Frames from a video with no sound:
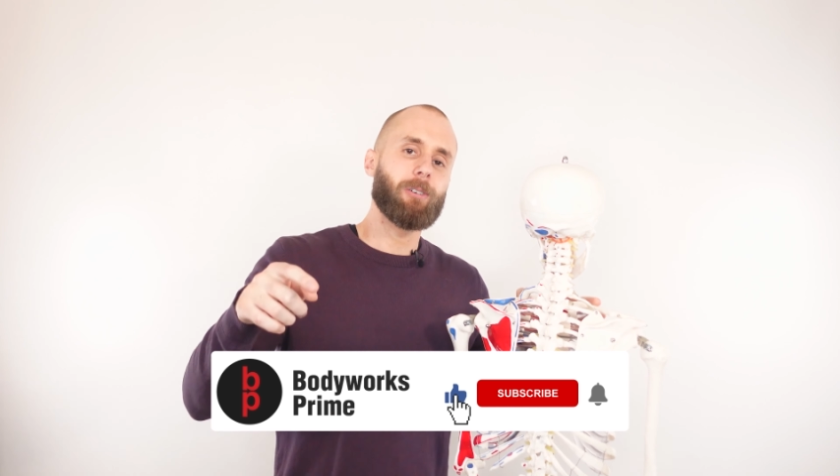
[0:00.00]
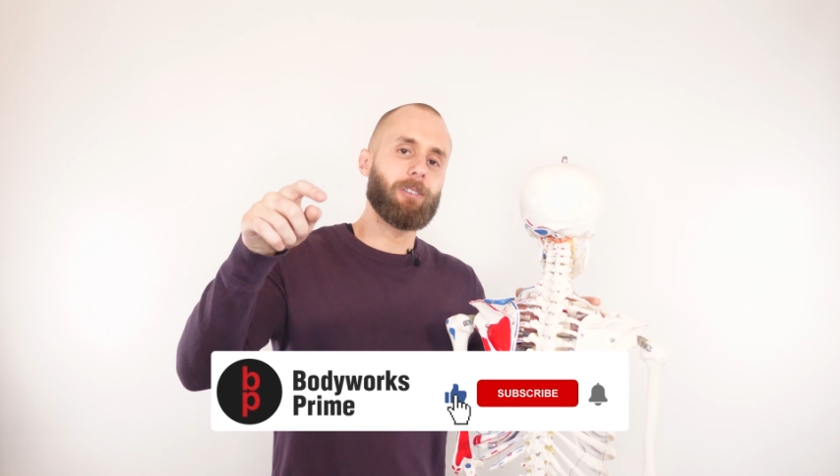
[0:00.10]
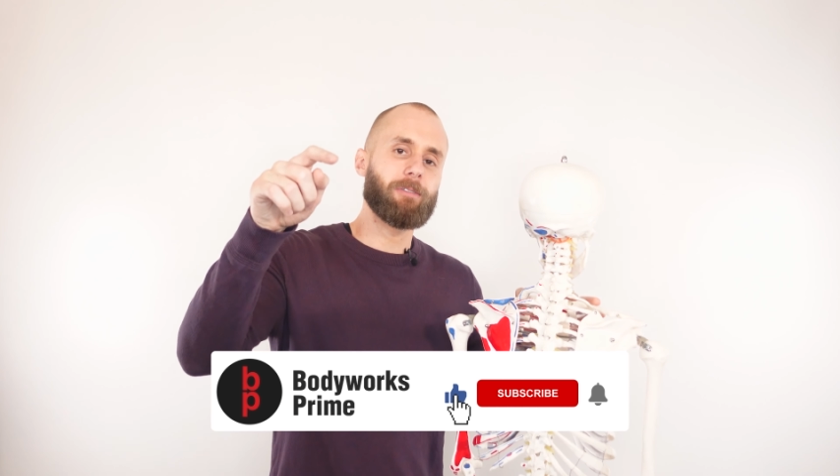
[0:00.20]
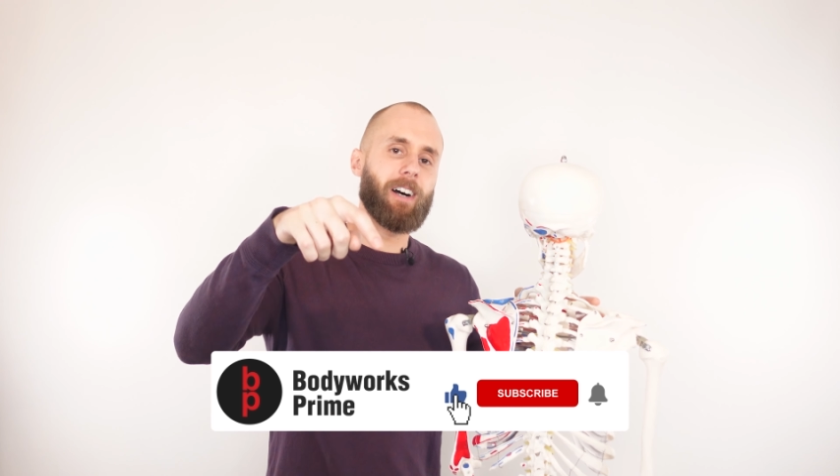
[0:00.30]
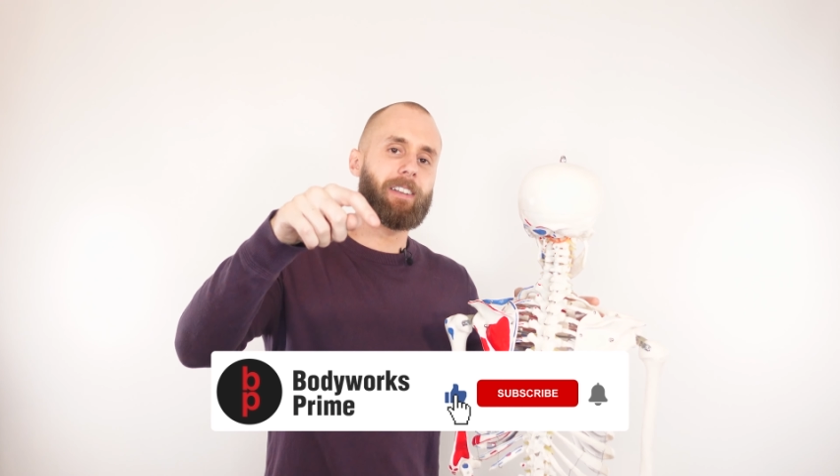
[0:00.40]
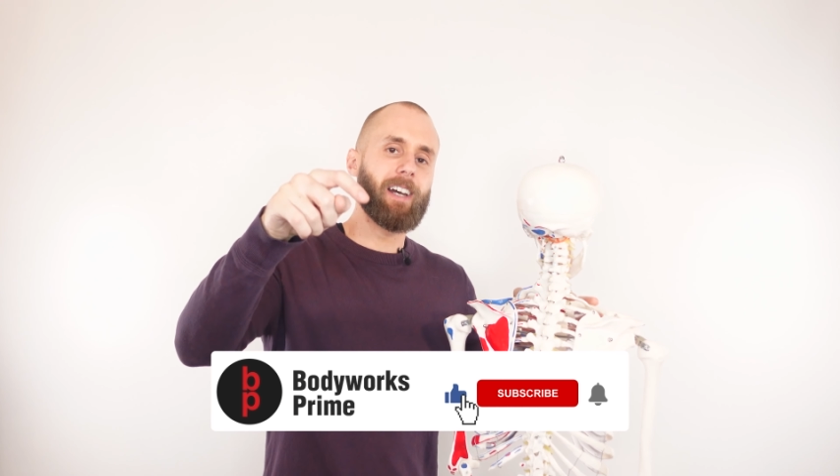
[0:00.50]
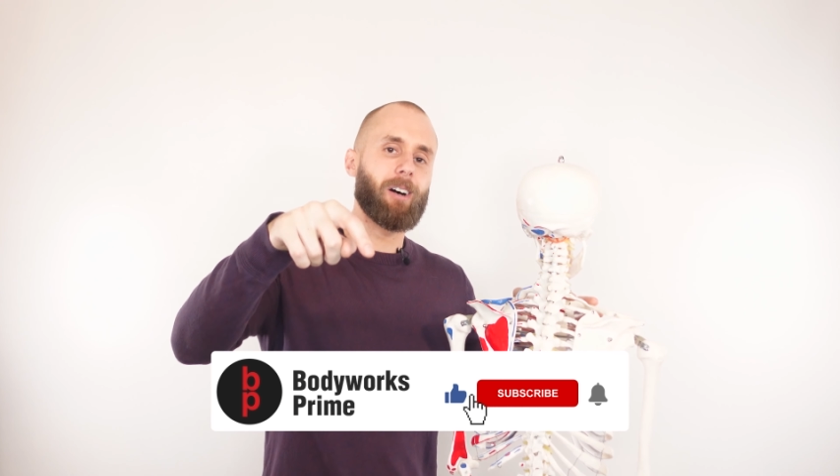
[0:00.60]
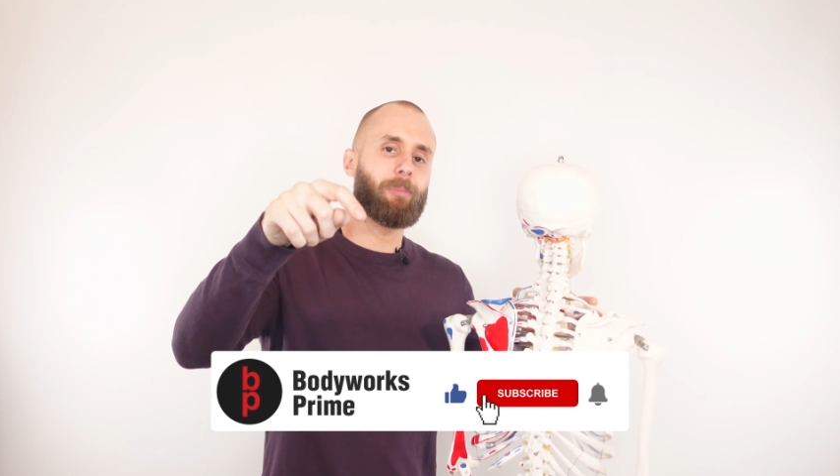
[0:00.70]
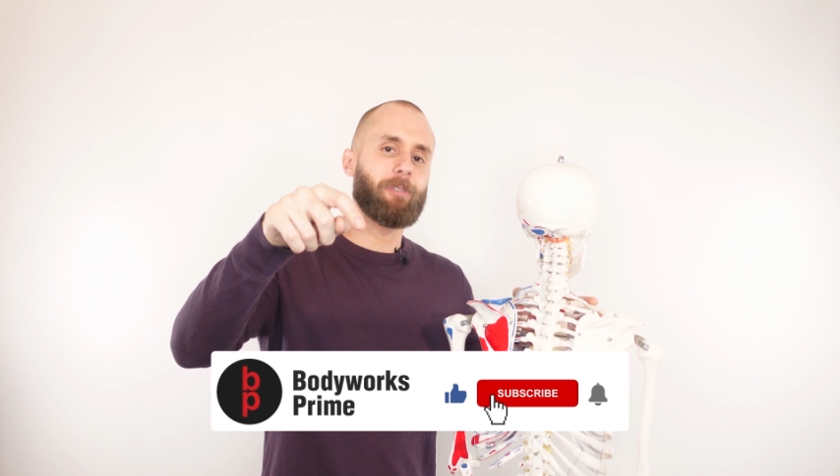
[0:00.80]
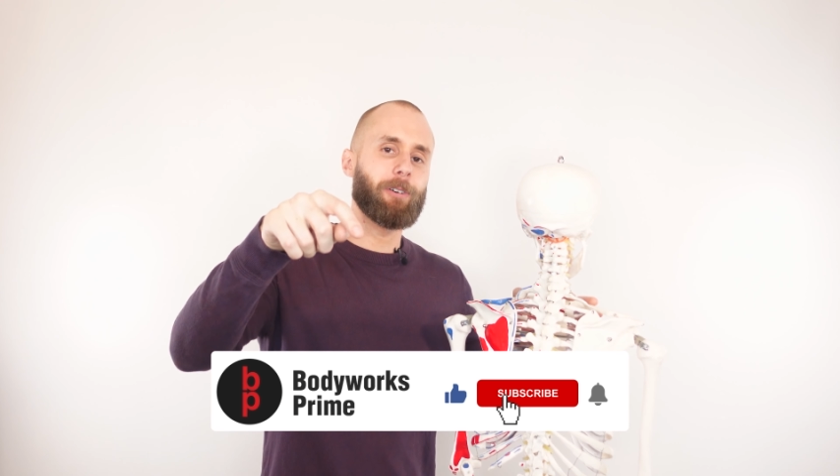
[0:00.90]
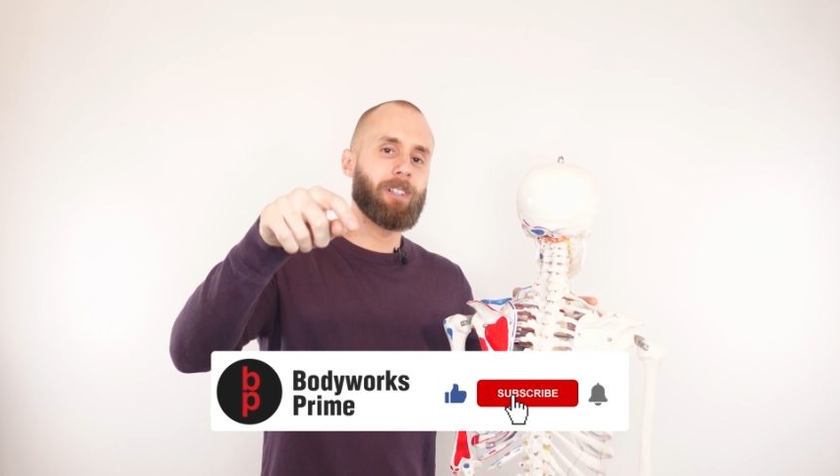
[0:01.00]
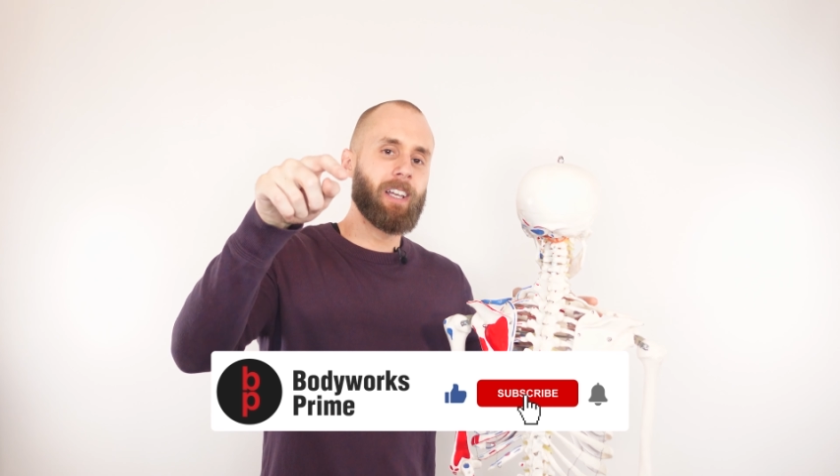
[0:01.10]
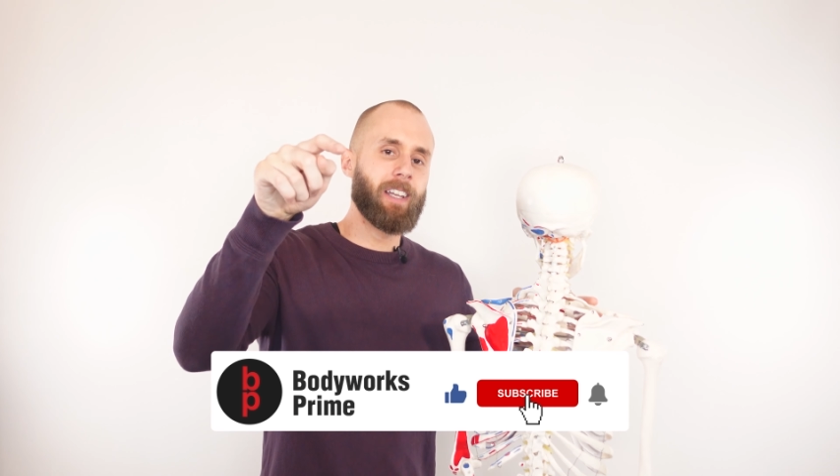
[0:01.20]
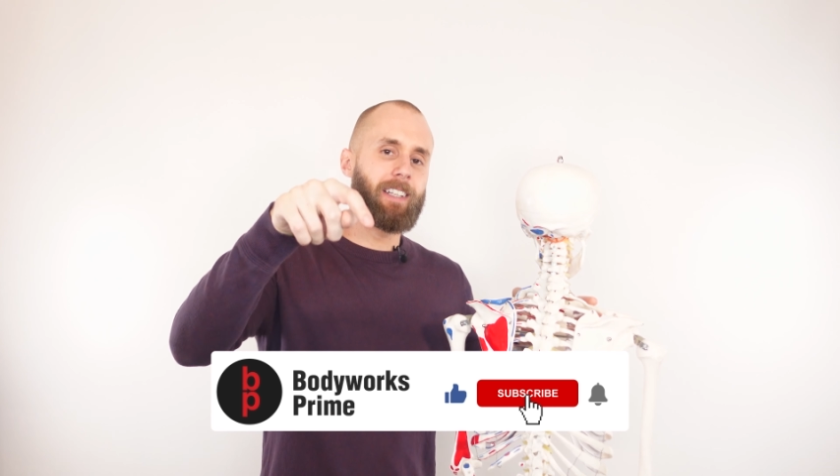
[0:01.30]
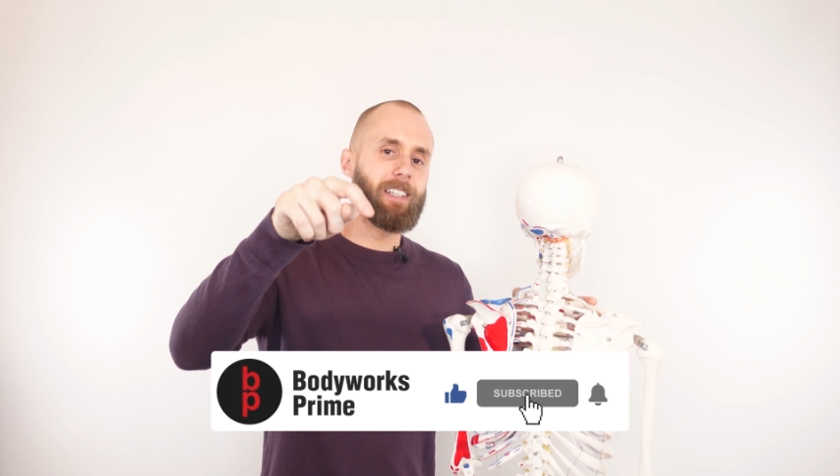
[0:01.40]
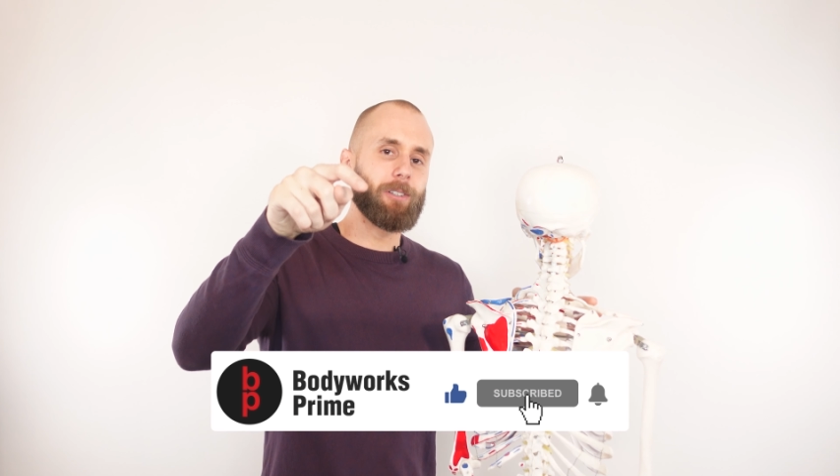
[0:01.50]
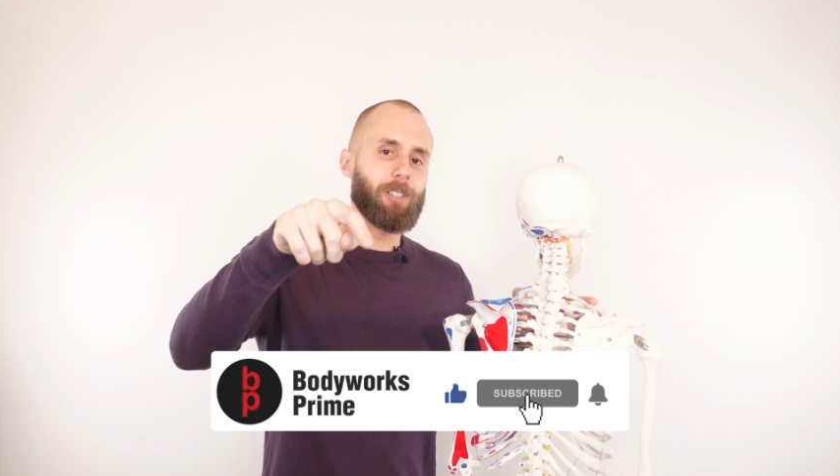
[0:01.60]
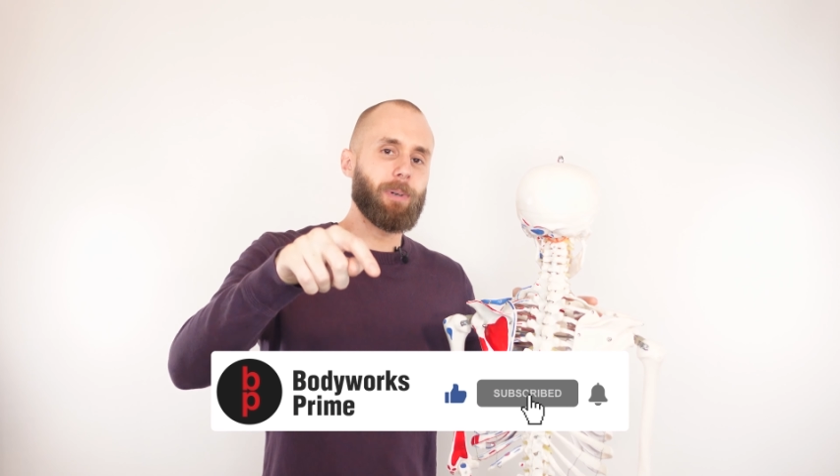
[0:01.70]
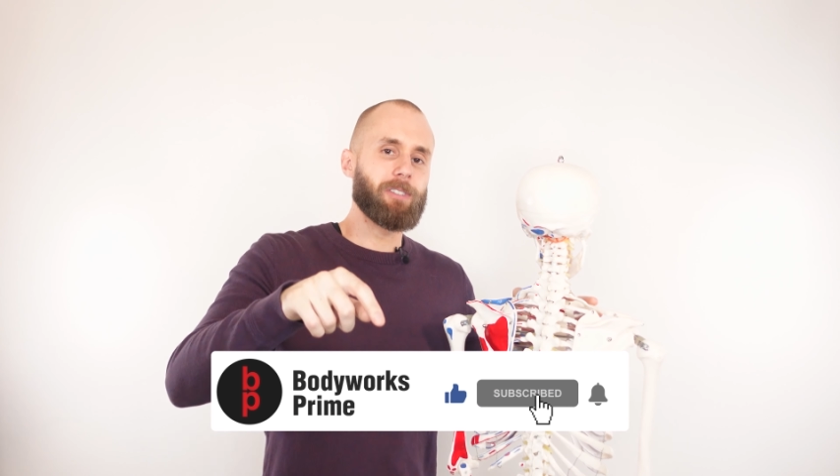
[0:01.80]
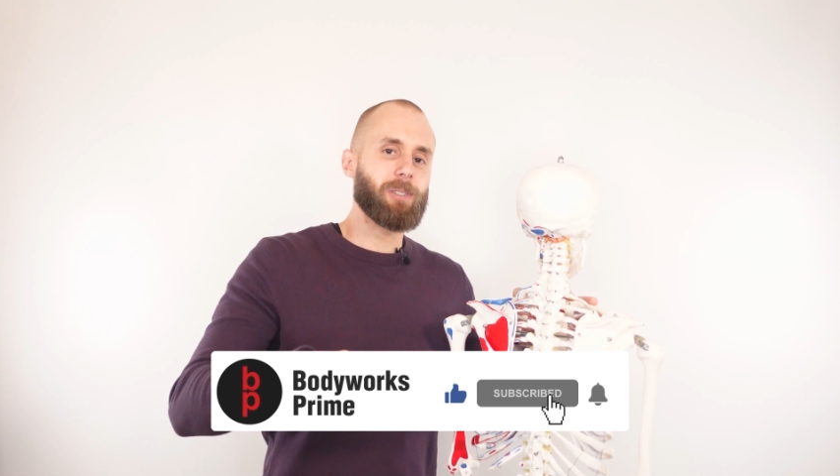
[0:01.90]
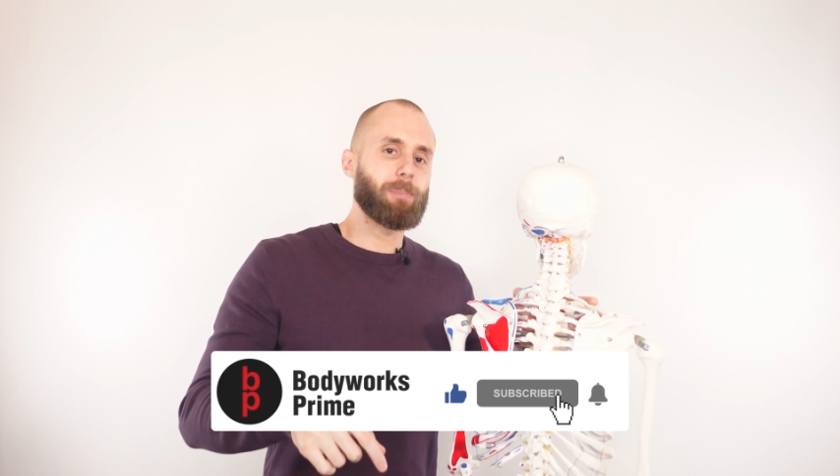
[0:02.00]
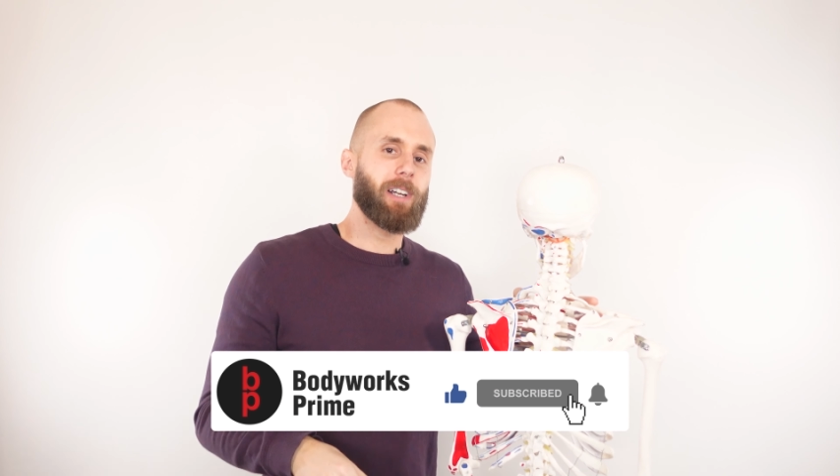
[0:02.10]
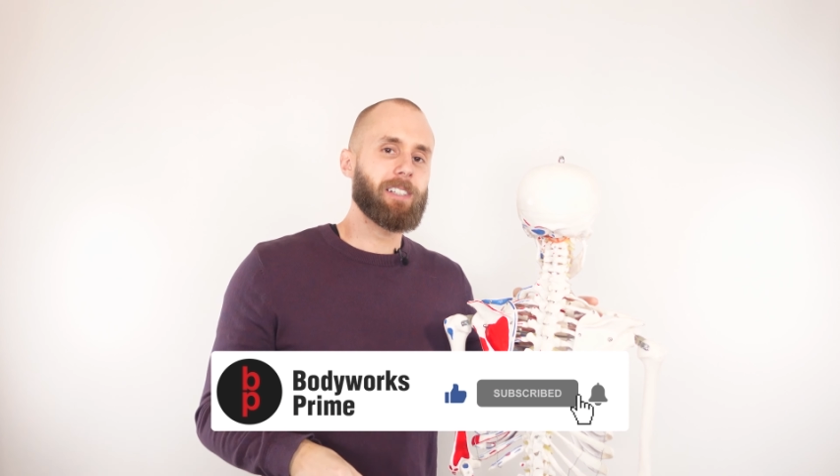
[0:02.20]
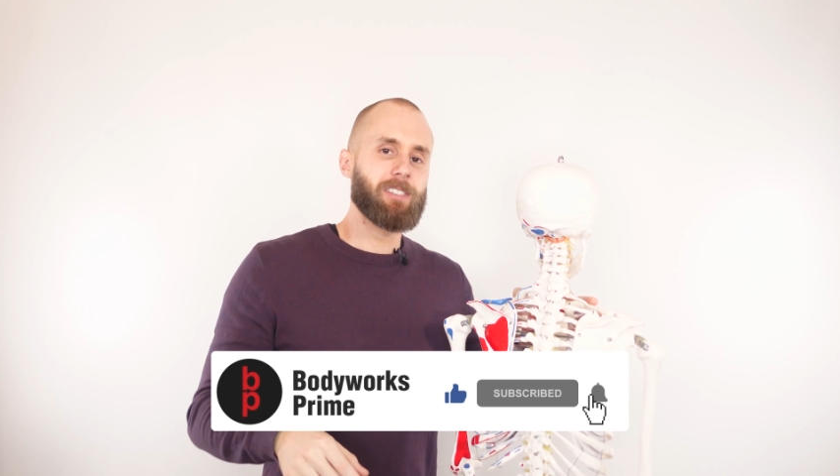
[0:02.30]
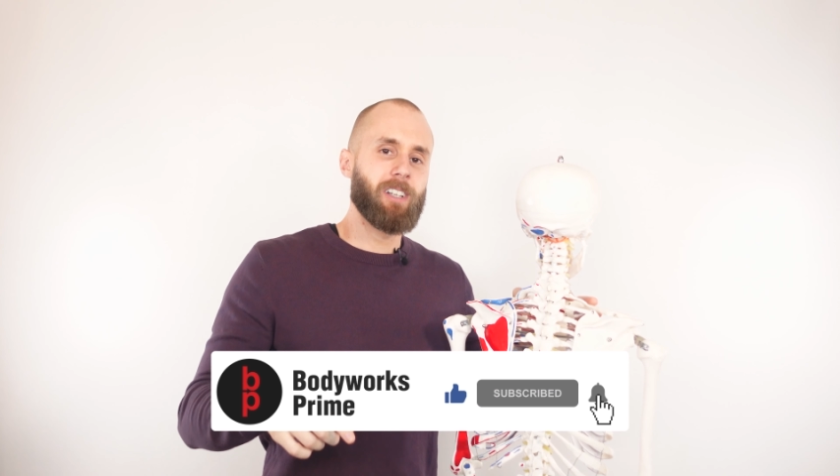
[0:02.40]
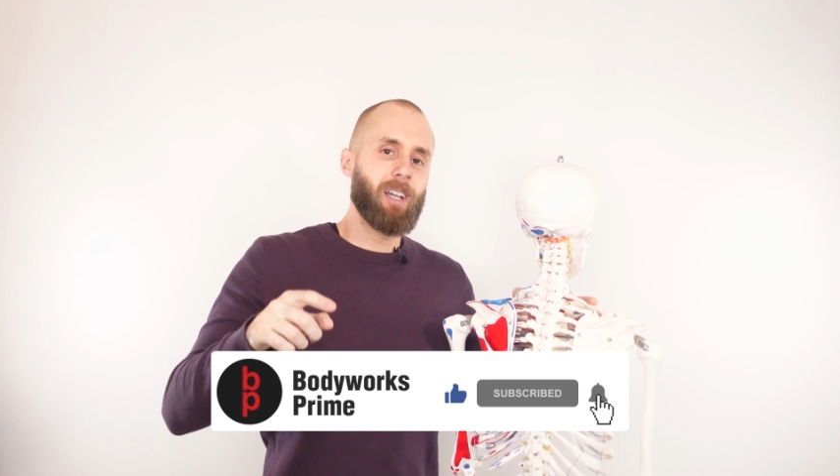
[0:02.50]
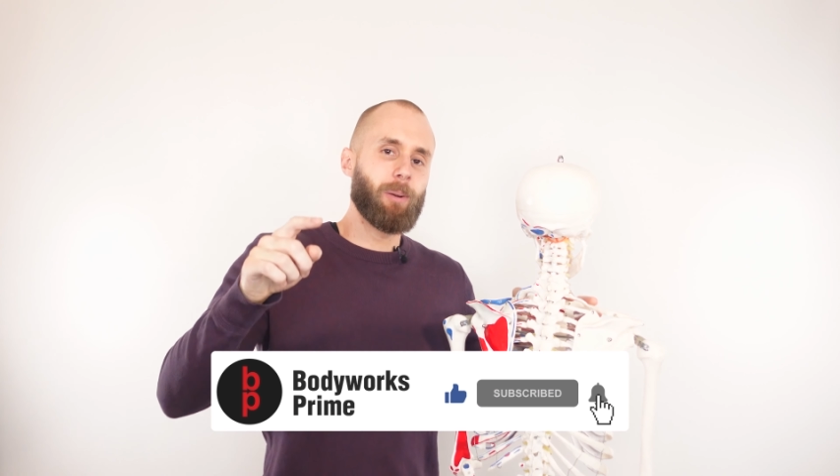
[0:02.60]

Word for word: or found it helpful, you know which buttons to press.